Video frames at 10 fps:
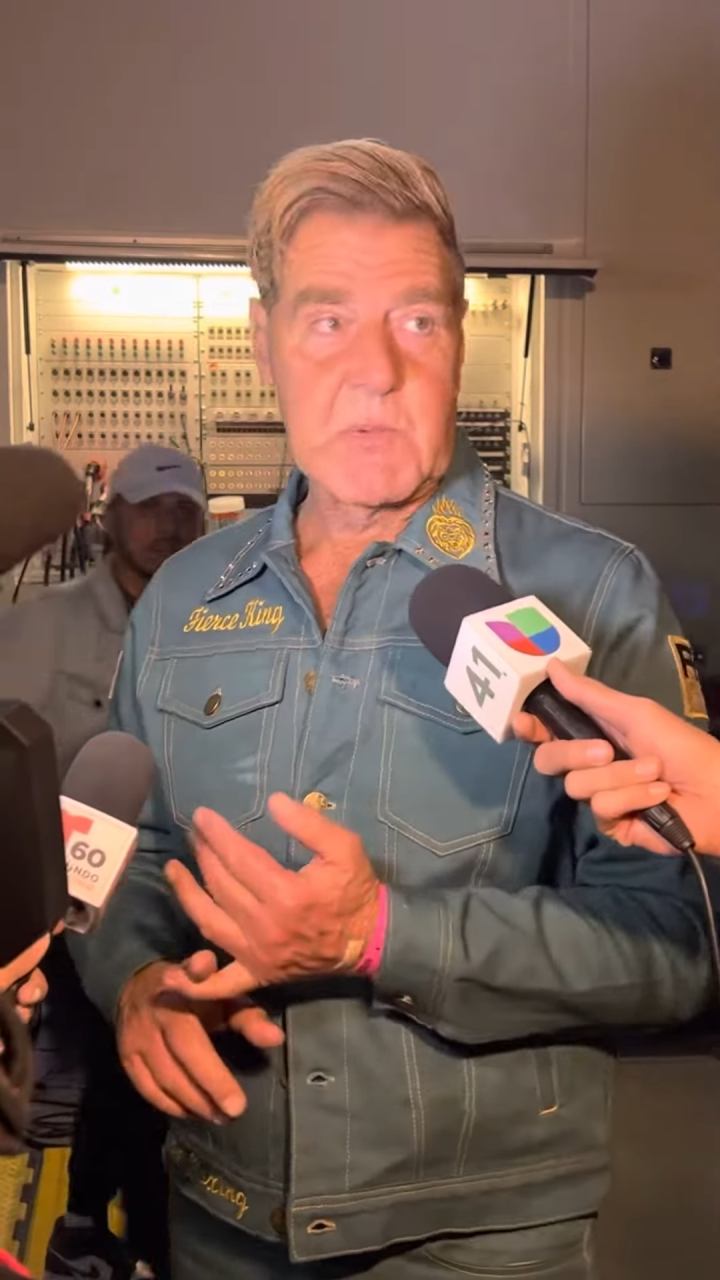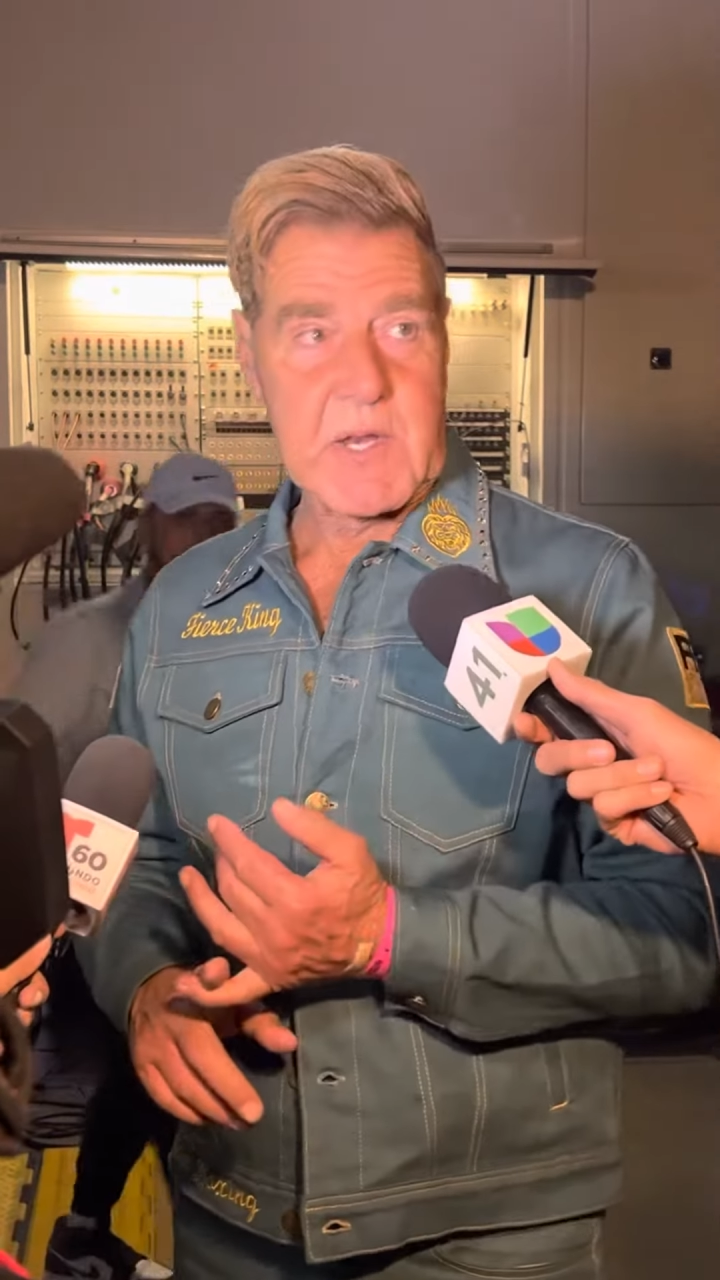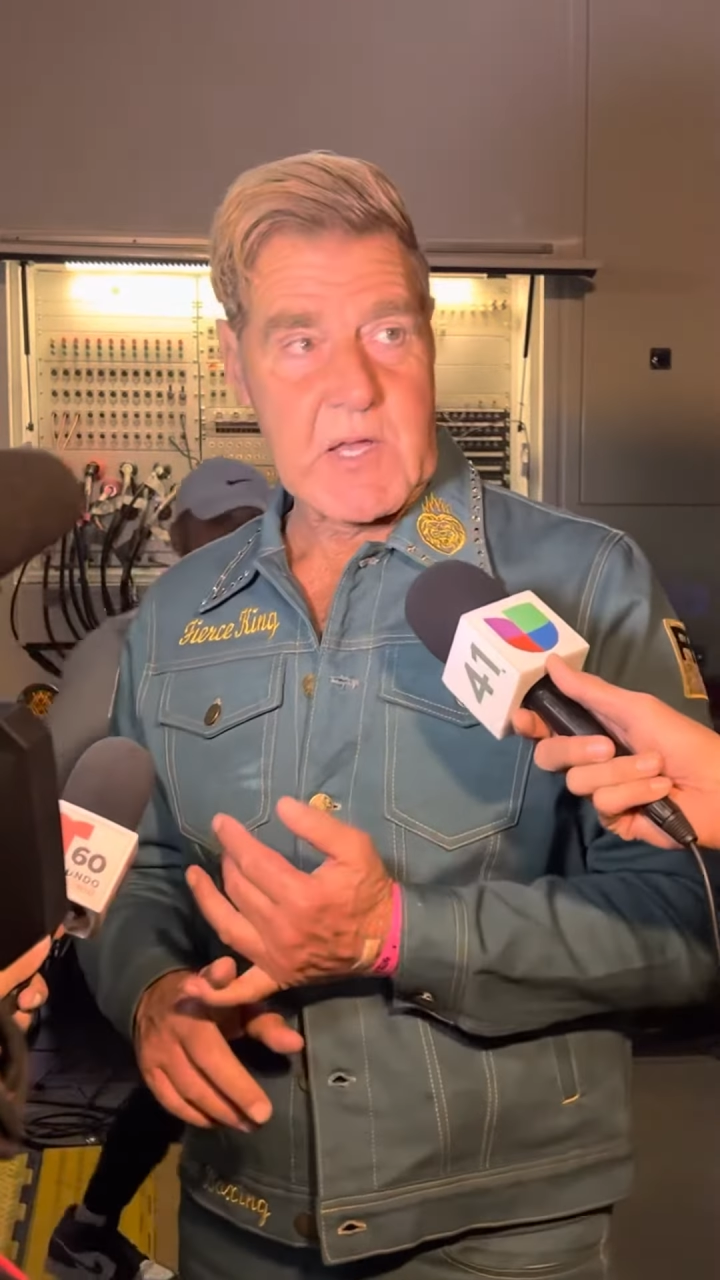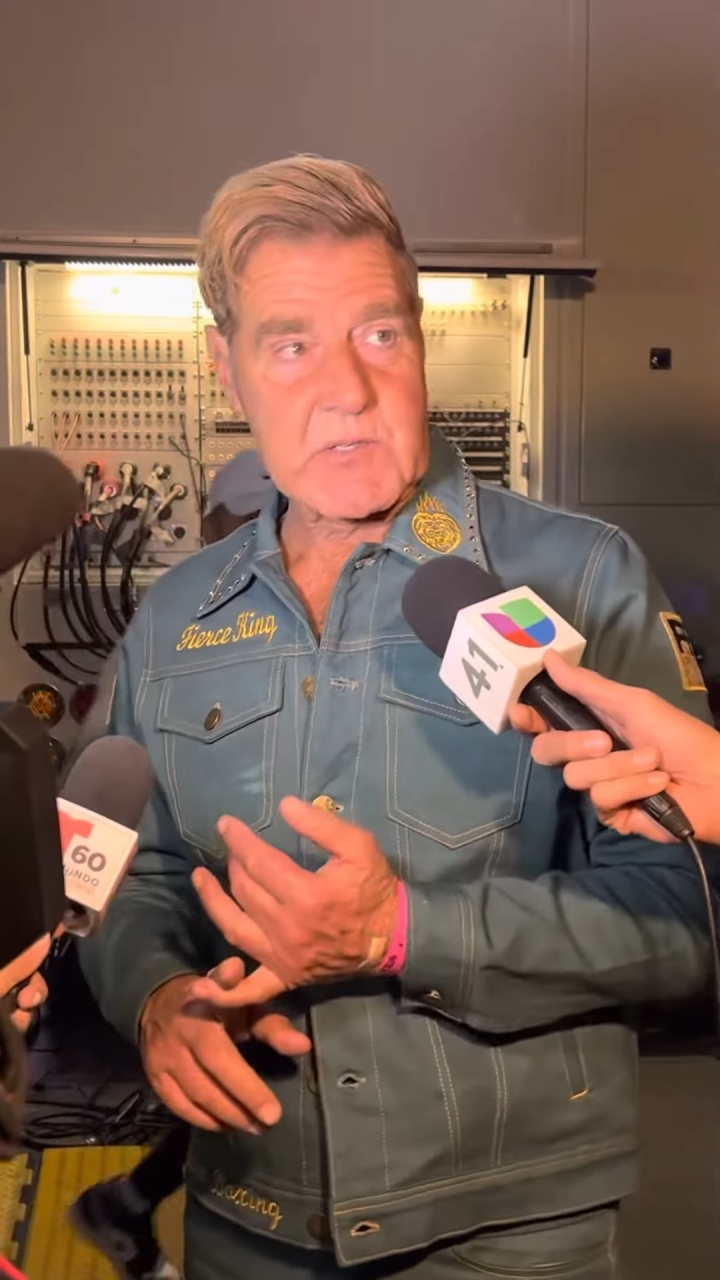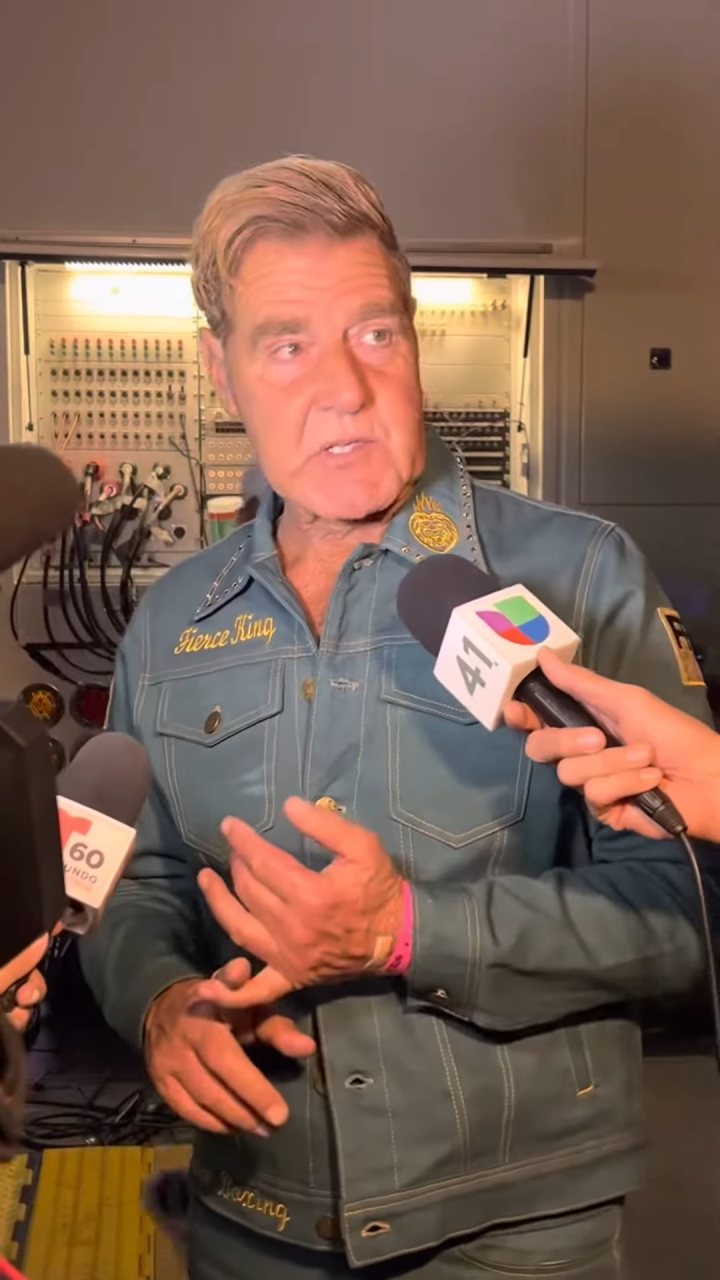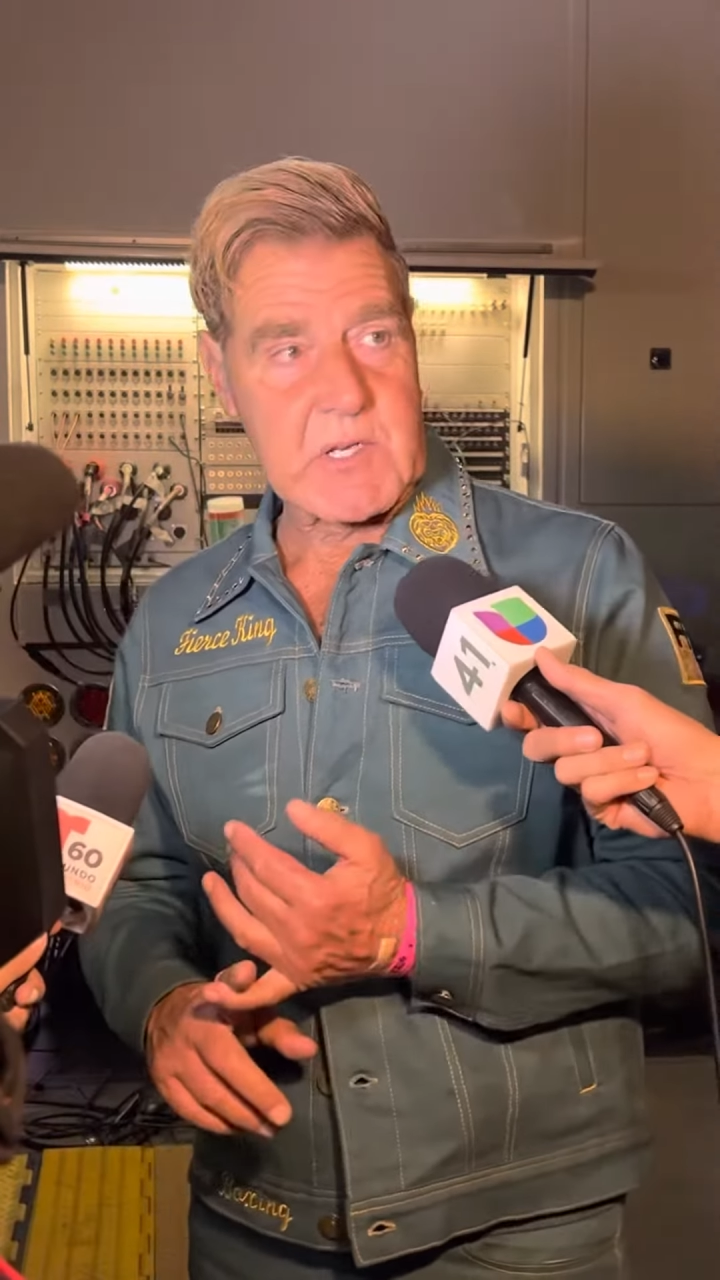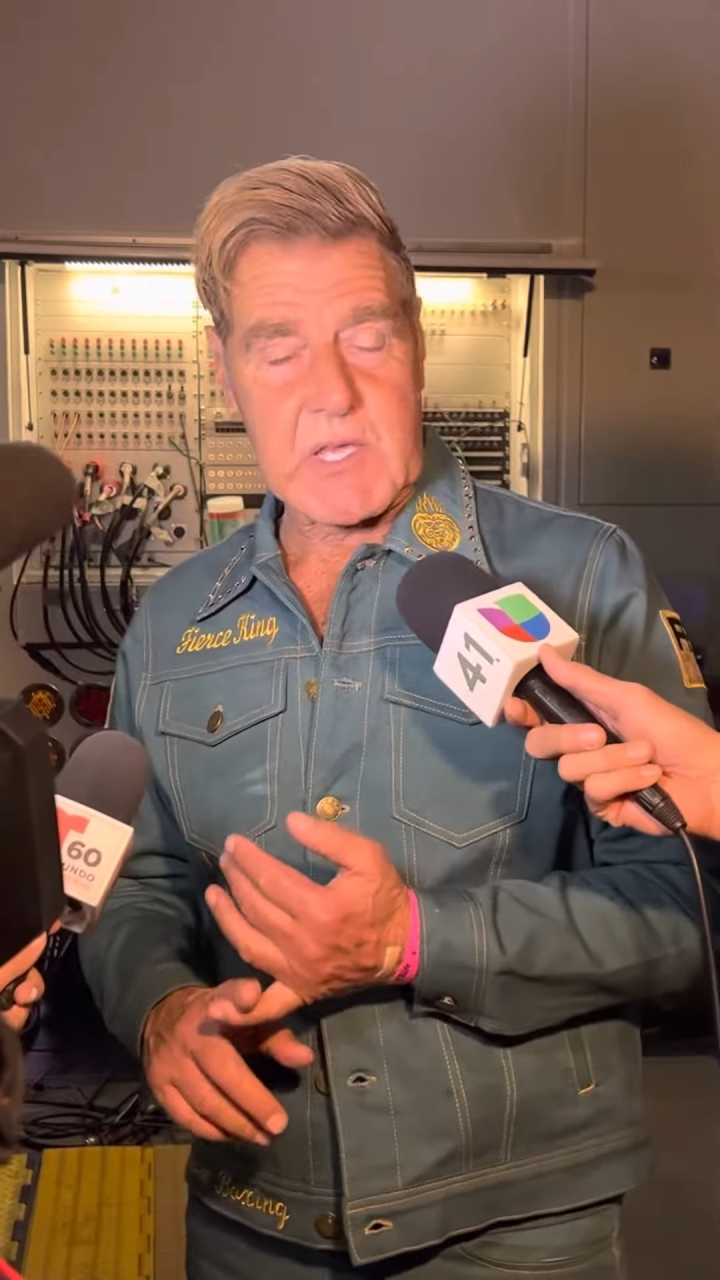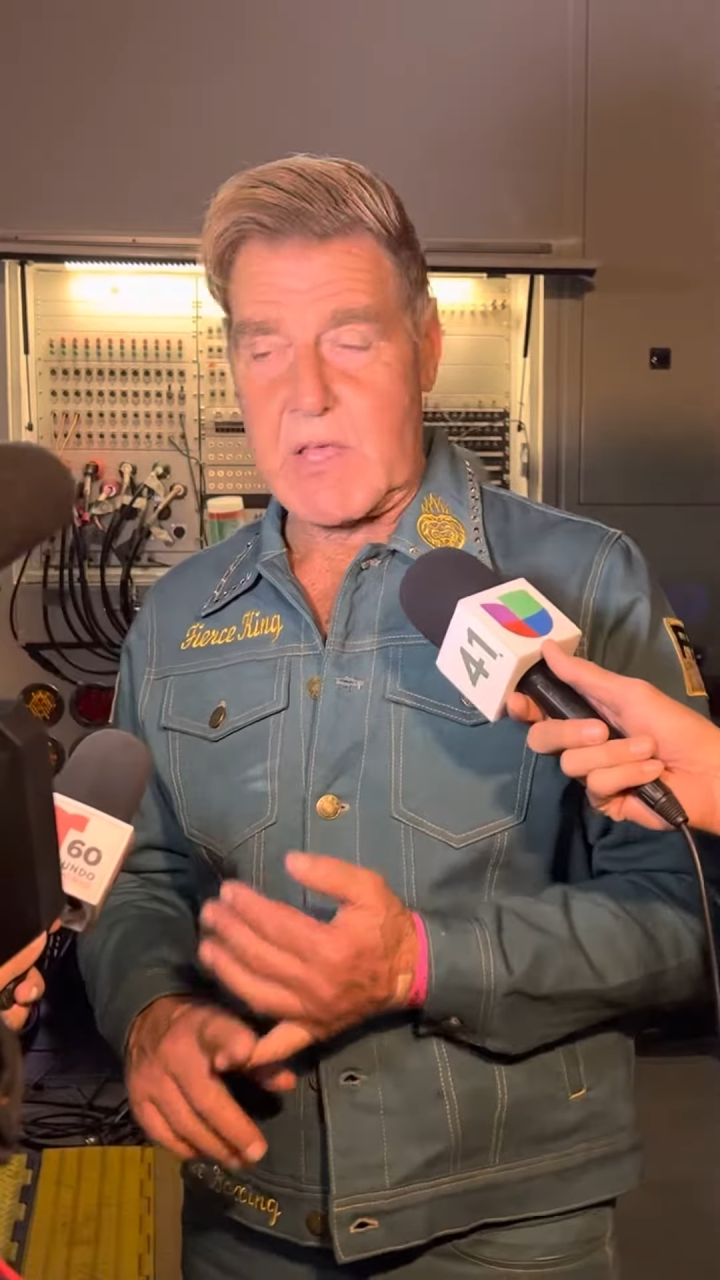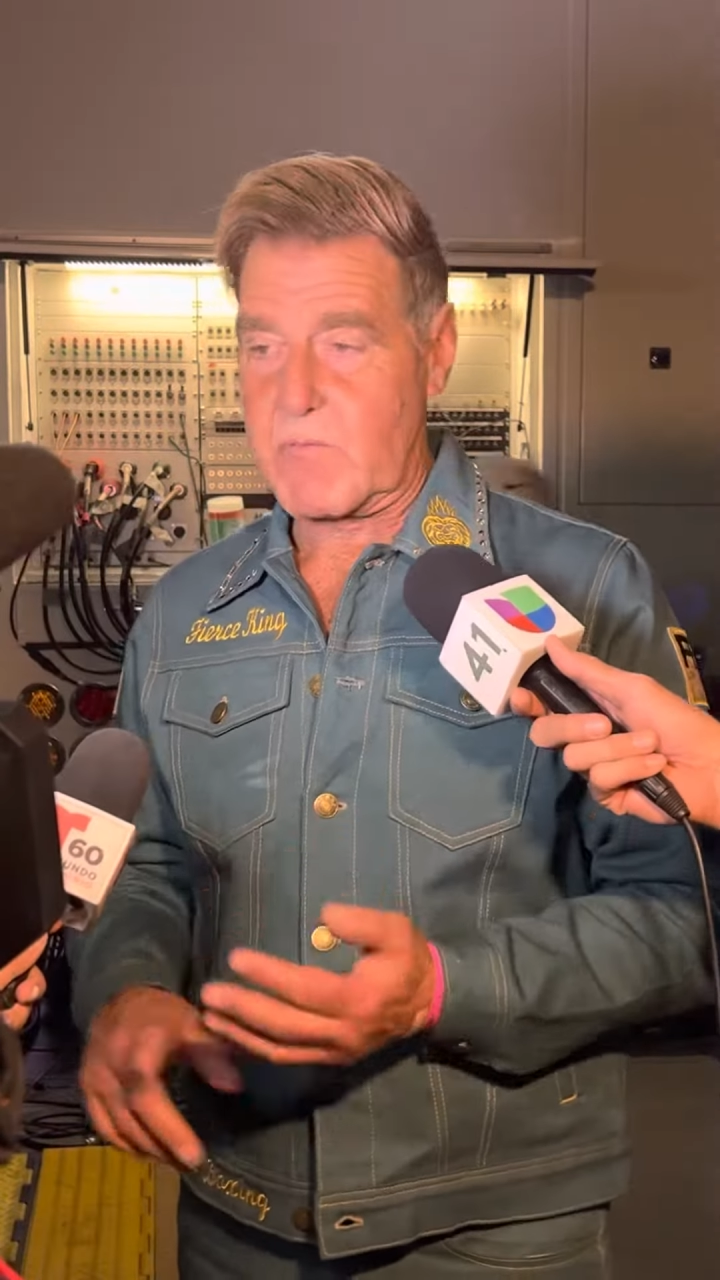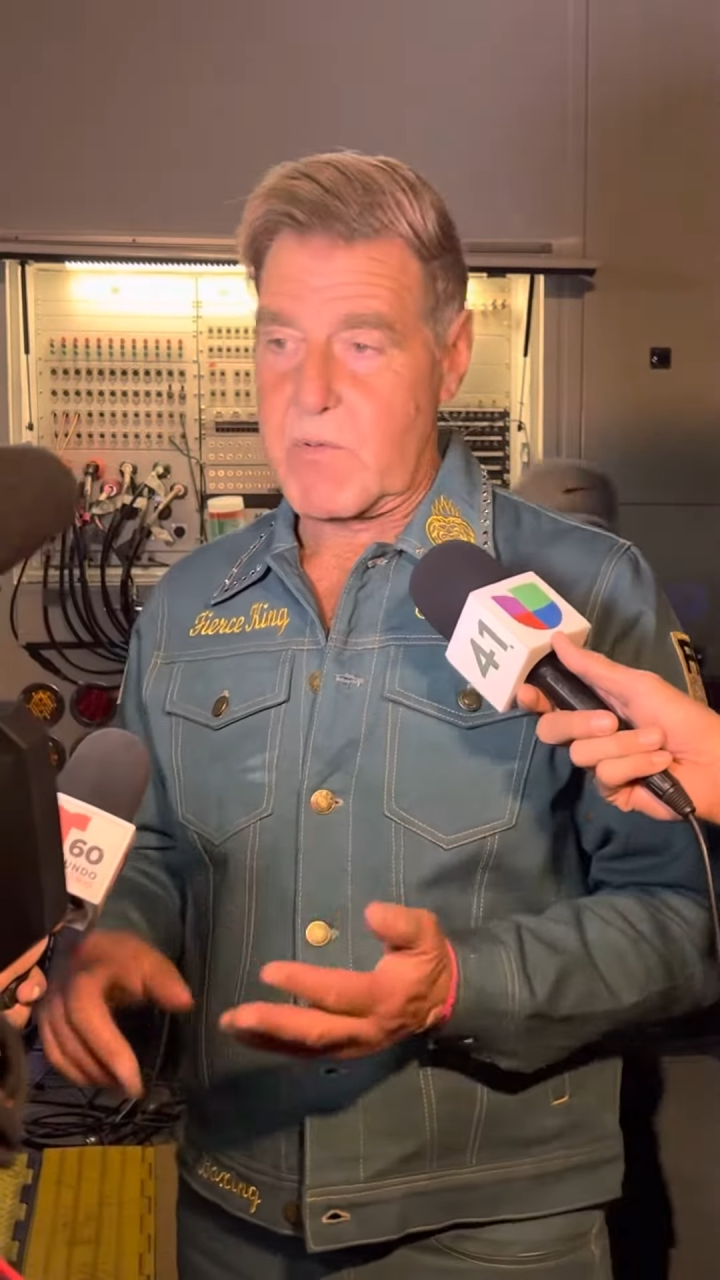Nelson
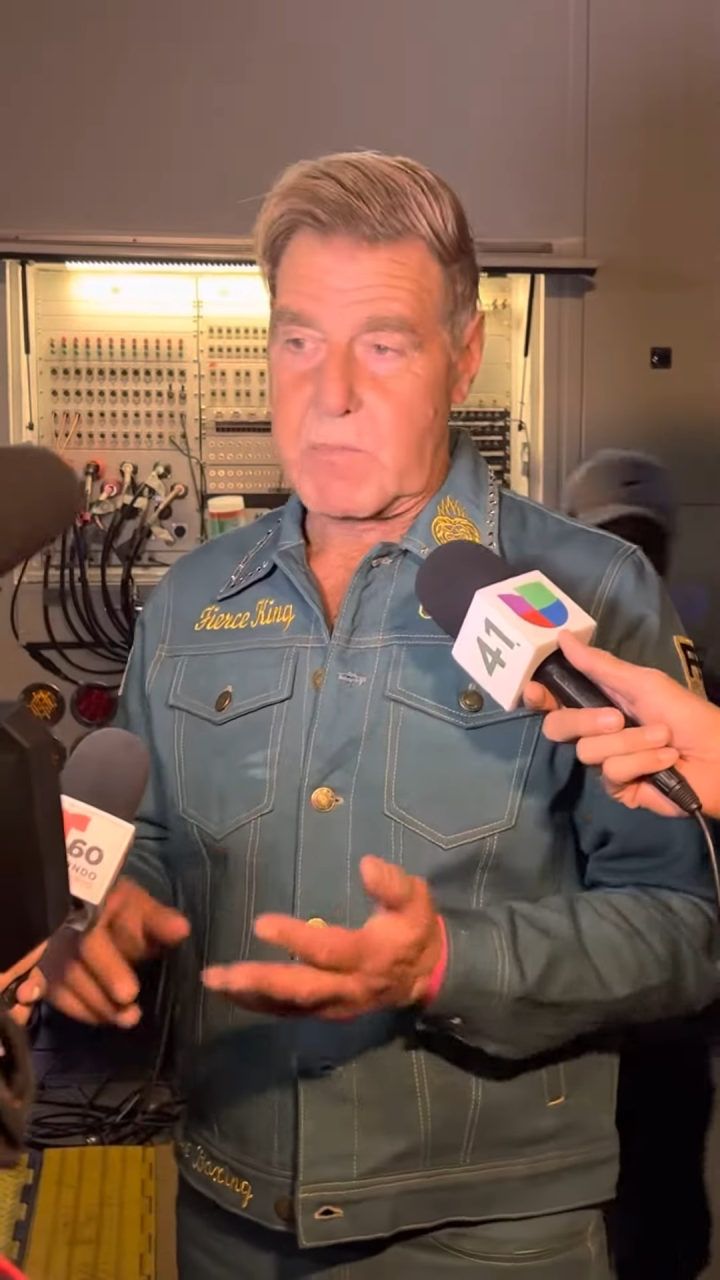came from.